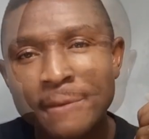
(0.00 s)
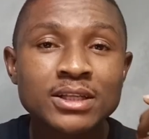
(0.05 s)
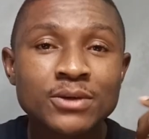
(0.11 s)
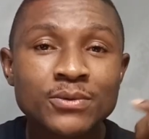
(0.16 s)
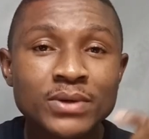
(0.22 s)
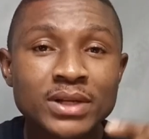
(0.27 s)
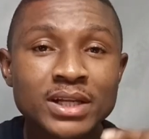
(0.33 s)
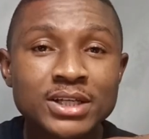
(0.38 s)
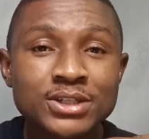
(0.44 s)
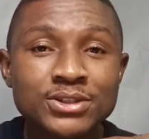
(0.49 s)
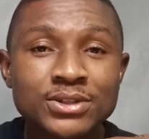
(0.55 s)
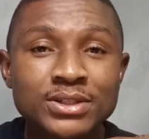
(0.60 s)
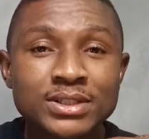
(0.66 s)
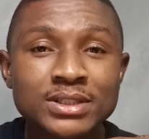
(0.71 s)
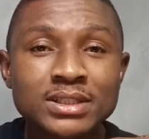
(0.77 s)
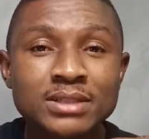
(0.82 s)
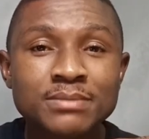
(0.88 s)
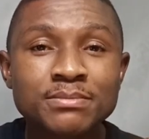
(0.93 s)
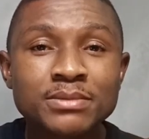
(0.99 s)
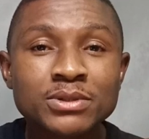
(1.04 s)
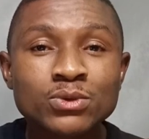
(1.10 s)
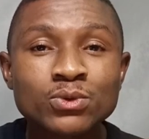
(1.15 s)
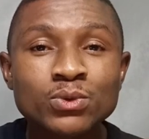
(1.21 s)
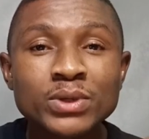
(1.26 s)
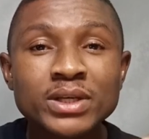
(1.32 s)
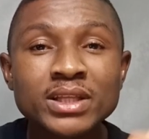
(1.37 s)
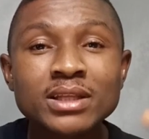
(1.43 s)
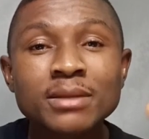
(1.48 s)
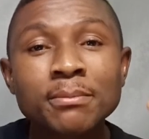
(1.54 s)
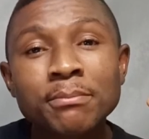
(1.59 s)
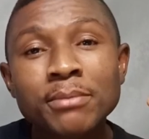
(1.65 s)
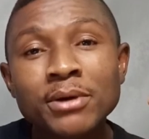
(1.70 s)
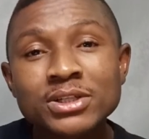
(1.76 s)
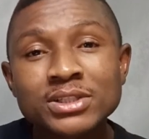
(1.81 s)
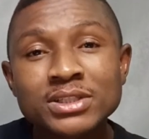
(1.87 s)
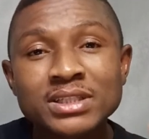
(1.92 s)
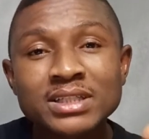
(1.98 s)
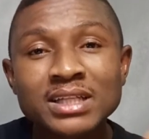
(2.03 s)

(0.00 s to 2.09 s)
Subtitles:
The relationship between the person